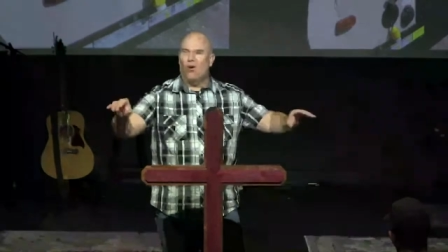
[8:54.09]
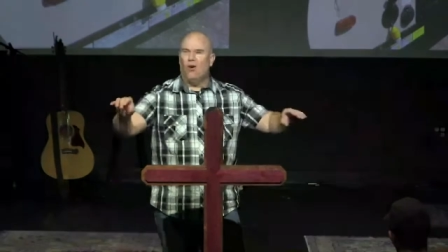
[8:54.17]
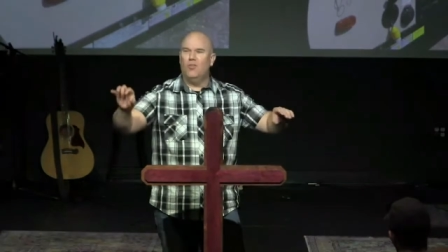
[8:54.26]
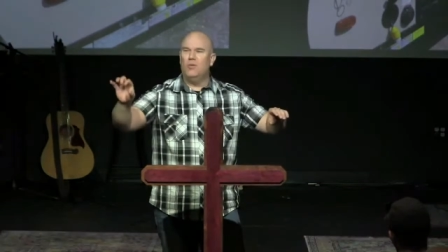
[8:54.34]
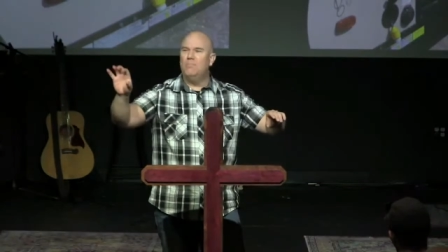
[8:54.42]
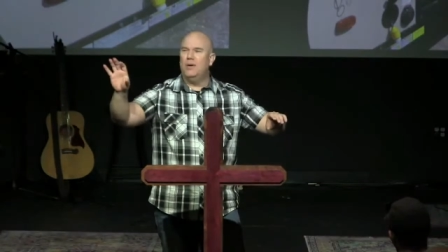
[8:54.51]

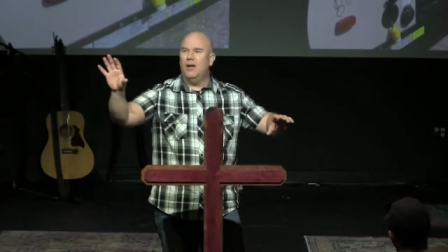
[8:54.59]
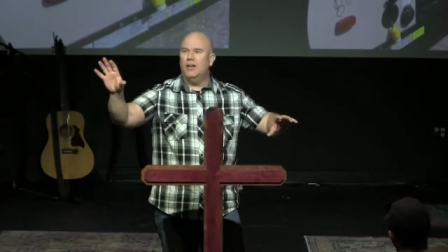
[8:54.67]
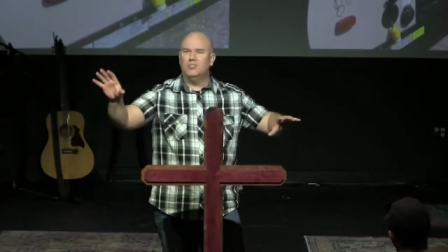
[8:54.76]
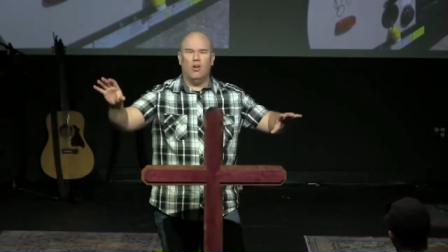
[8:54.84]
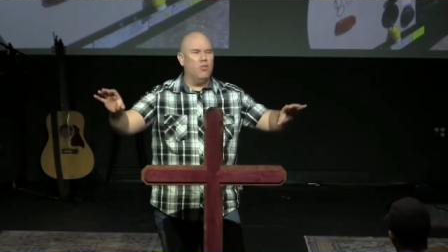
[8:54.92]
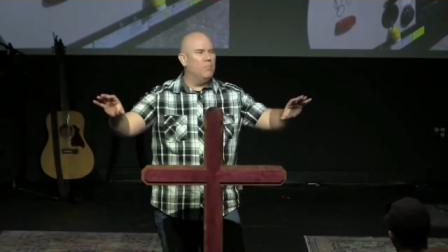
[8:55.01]
all the
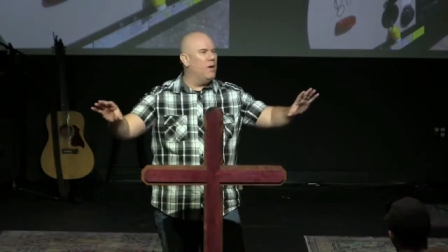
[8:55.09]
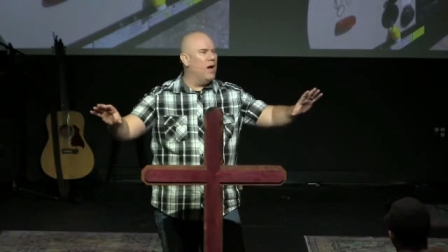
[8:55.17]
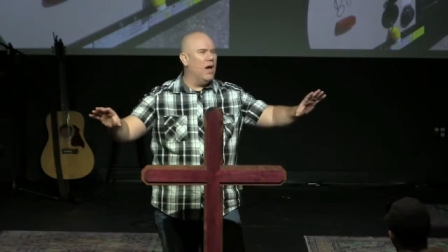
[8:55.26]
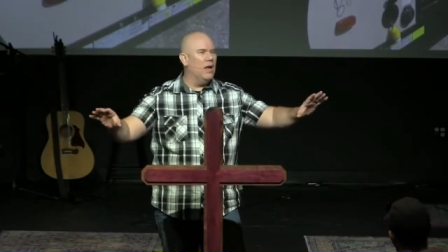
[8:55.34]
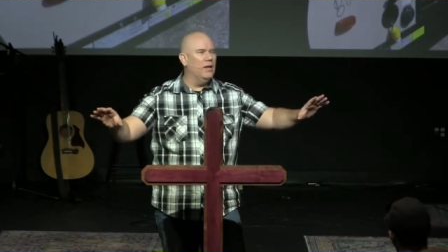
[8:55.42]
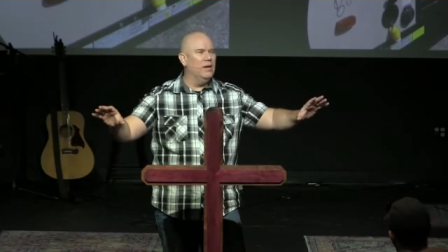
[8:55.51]
bugs, all the
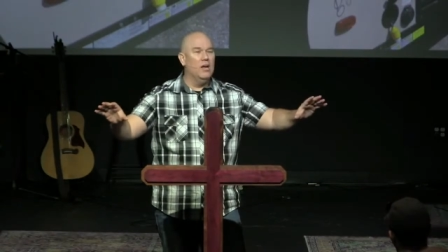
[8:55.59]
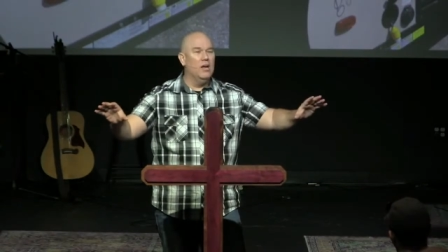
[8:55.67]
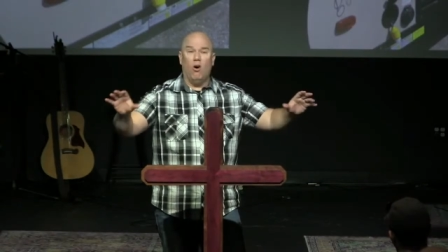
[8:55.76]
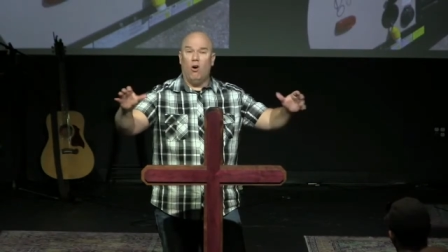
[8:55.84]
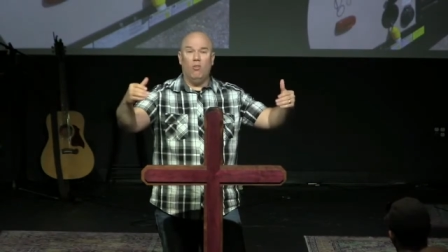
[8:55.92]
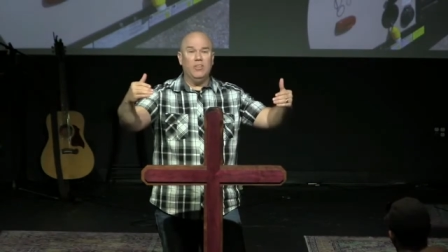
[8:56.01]
pollen,
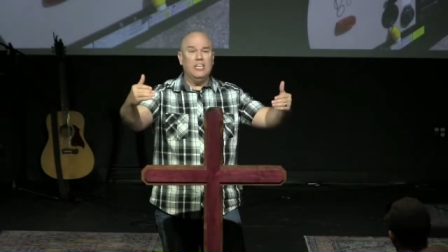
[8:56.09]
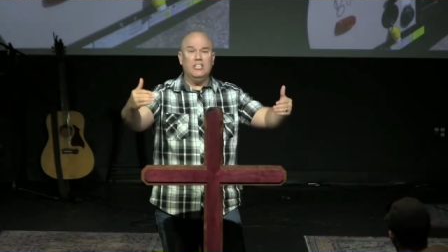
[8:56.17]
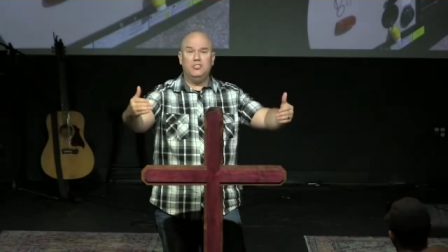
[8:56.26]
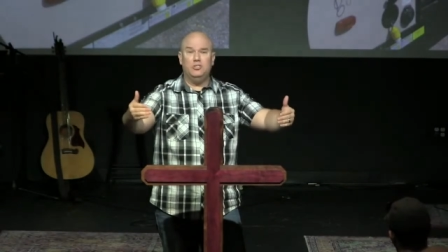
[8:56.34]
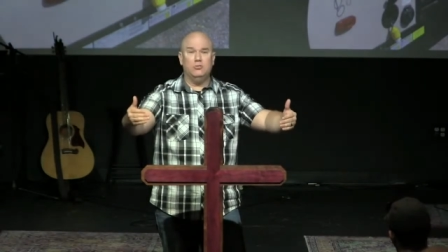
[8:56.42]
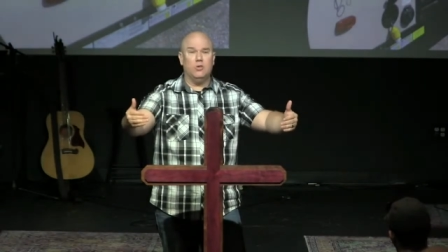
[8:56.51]
all the
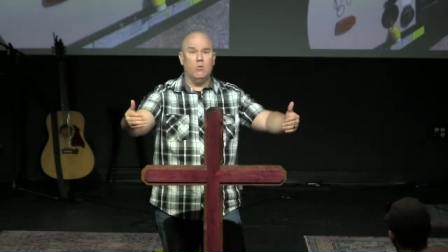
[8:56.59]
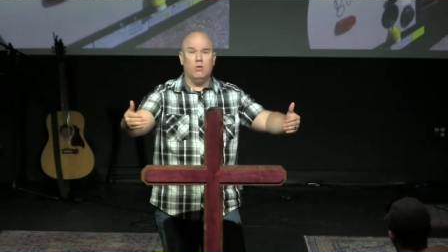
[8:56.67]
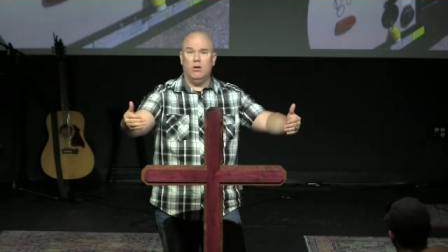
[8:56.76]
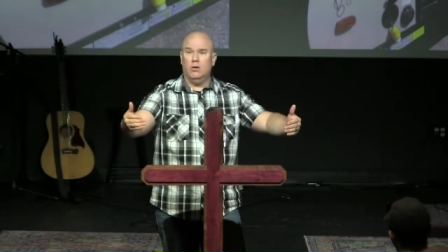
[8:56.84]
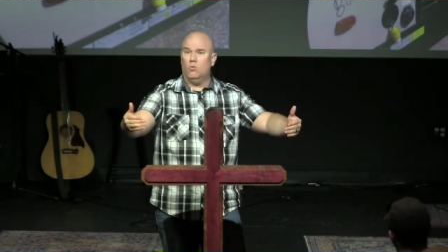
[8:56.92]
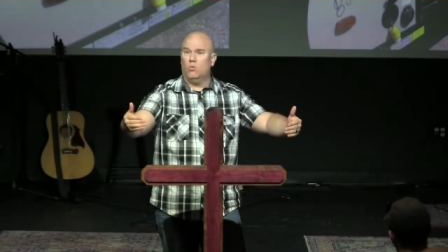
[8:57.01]
issues
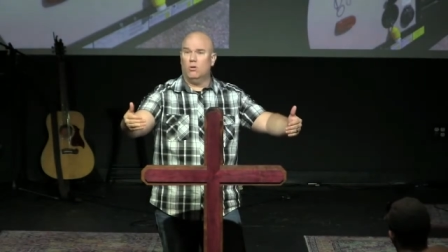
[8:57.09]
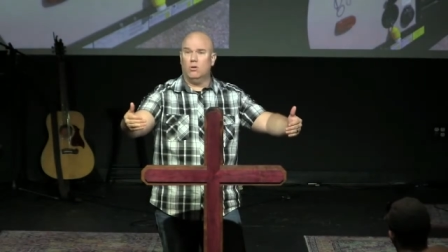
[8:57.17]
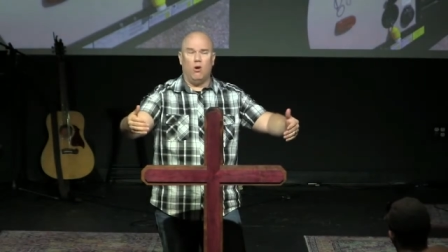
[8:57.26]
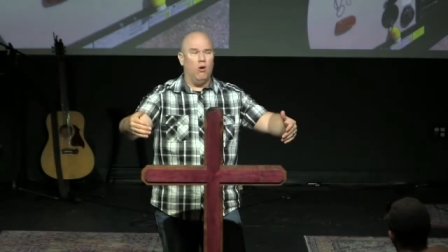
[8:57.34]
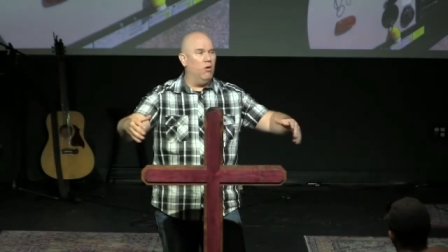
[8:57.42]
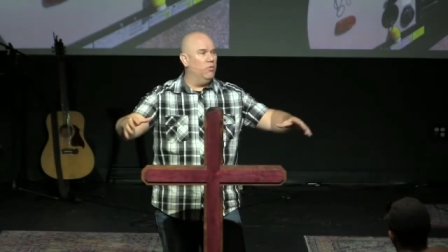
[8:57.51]
going on at
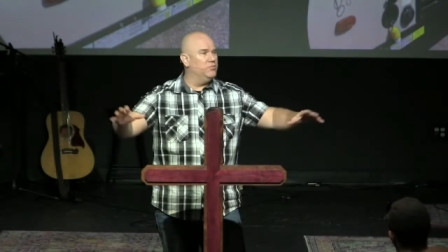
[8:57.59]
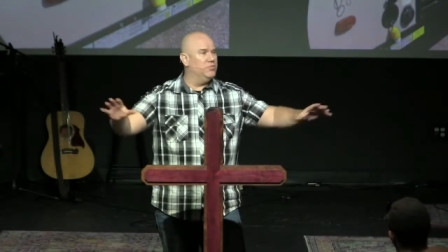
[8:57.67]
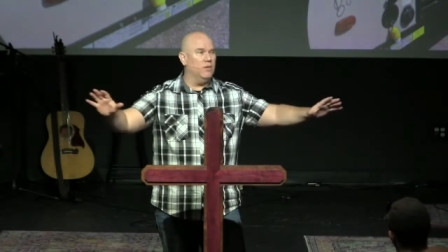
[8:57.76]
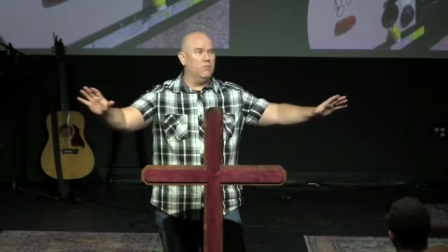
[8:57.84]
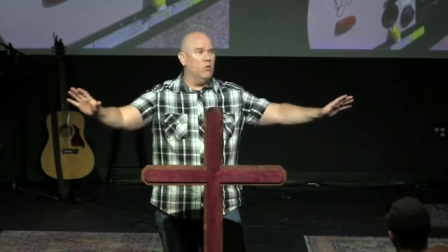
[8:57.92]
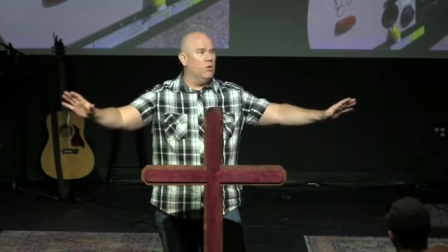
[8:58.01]
work, all the
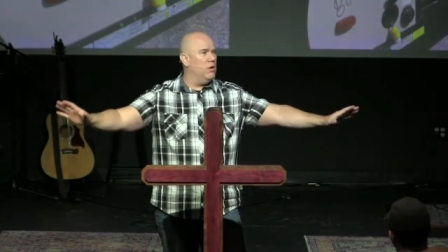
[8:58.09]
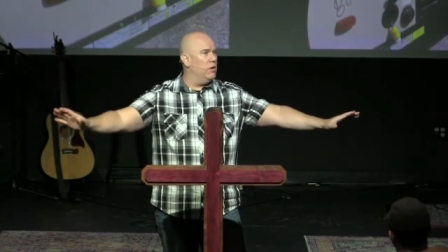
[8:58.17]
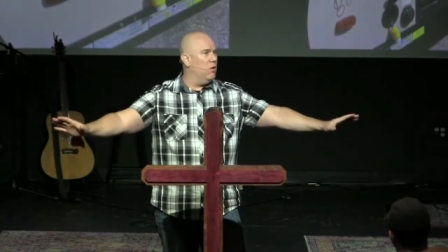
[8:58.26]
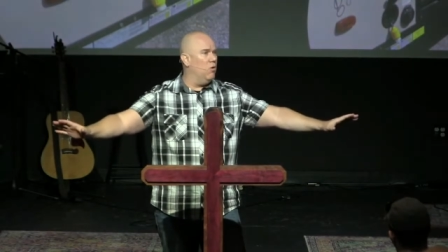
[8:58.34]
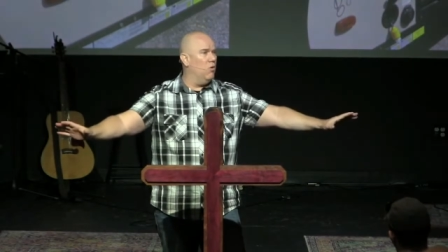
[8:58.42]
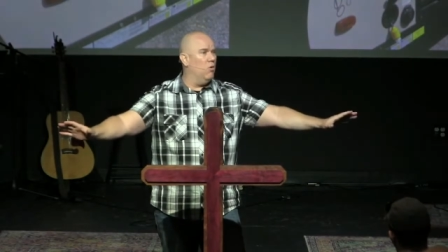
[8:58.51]
stuff going
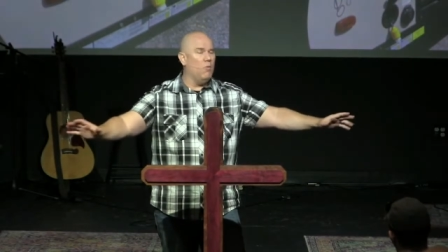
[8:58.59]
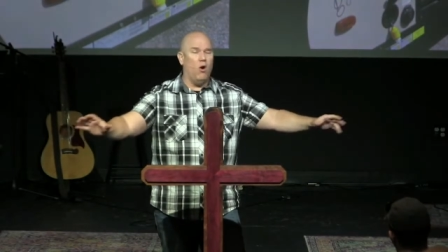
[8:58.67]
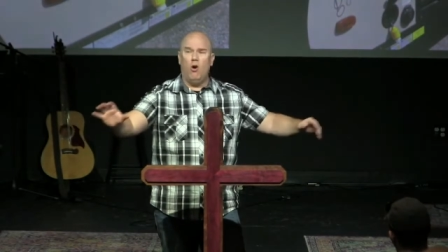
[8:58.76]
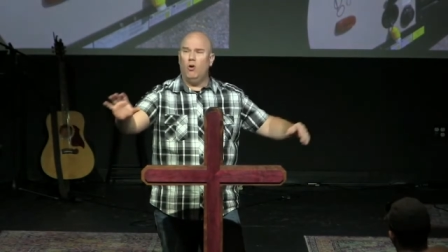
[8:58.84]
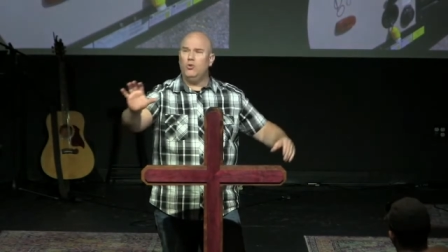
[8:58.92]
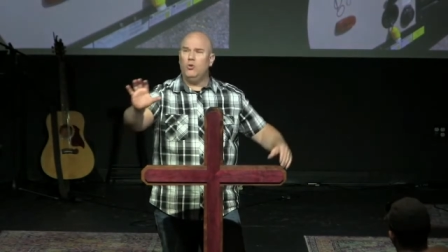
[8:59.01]
on at home,
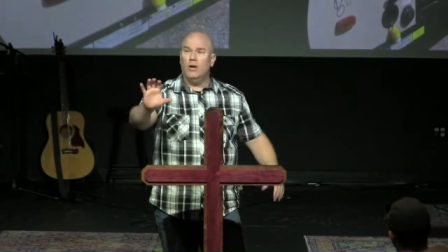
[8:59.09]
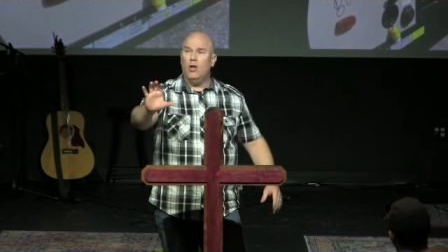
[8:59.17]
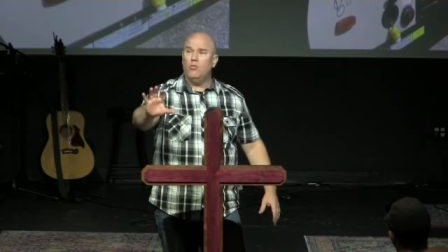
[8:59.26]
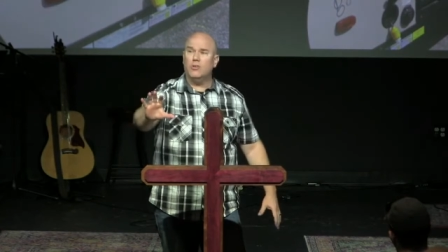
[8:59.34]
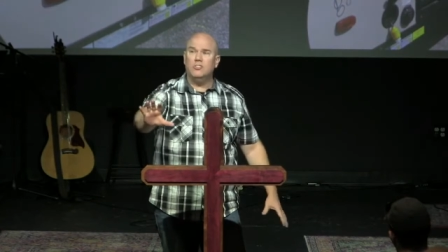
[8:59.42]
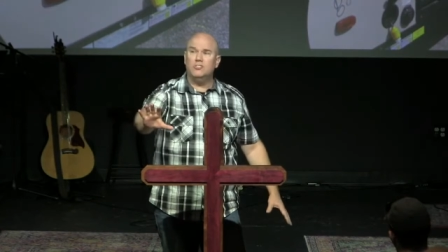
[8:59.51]
all your
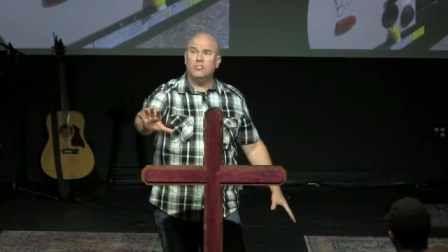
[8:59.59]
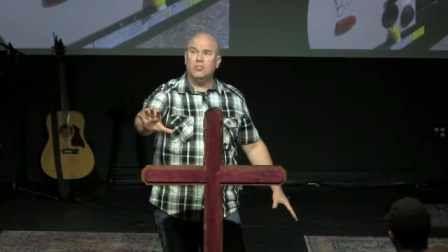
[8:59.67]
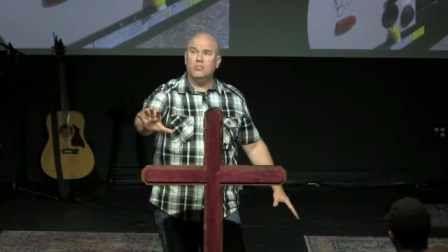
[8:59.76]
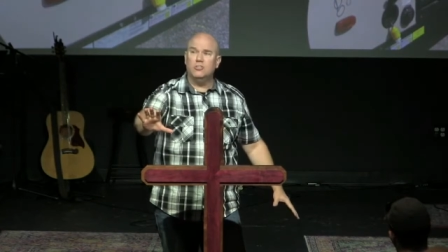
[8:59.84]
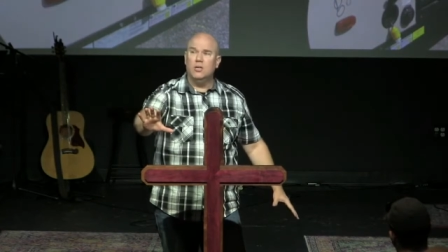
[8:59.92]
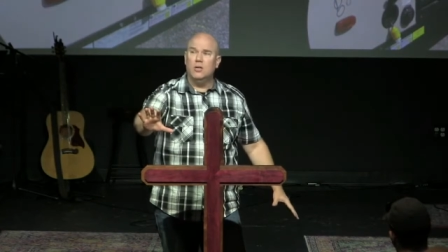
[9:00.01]
health
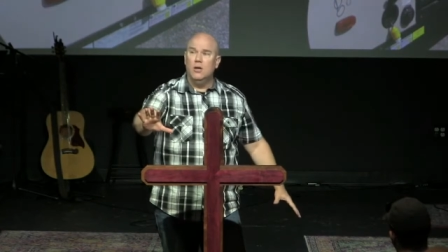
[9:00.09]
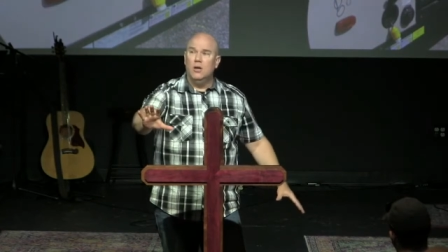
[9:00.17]
concerns.